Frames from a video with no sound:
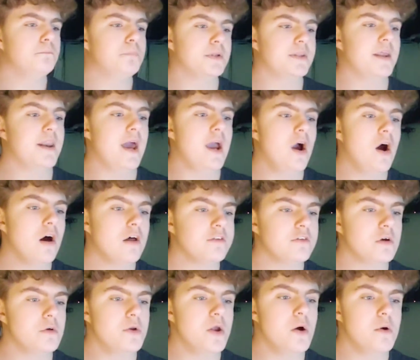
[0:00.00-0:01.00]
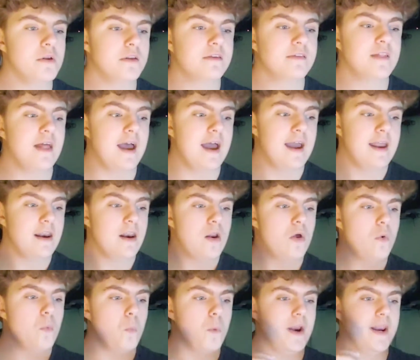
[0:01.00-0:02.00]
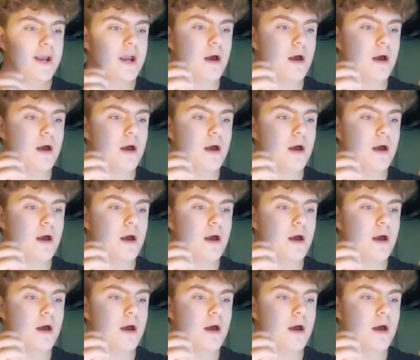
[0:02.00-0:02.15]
But then I also noticed that when it